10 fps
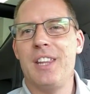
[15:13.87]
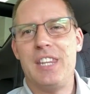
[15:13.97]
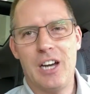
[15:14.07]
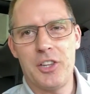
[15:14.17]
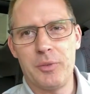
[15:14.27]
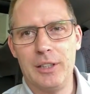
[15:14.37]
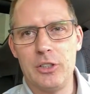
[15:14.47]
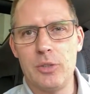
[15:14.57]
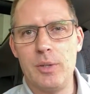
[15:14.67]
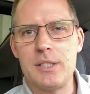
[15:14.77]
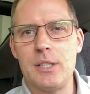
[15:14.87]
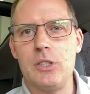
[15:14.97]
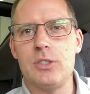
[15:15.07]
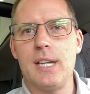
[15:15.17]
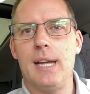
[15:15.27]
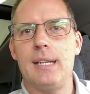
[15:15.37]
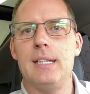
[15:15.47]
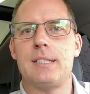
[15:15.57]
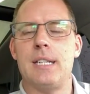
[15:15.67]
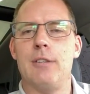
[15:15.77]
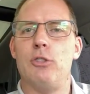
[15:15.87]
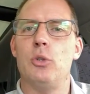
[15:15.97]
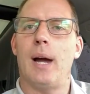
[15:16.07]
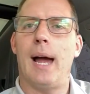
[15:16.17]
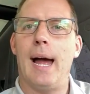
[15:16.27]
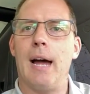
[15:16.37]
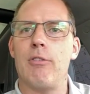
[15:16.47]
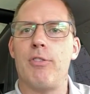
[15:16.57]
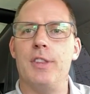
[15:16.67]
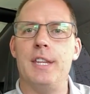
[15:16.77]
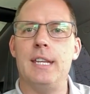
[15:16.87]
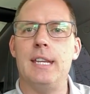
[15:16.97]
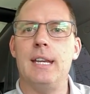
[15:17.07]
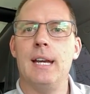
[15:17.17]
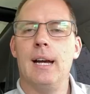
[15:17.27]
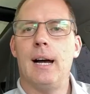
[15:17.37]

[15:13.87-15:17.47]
The other really good reason to use that is if you have the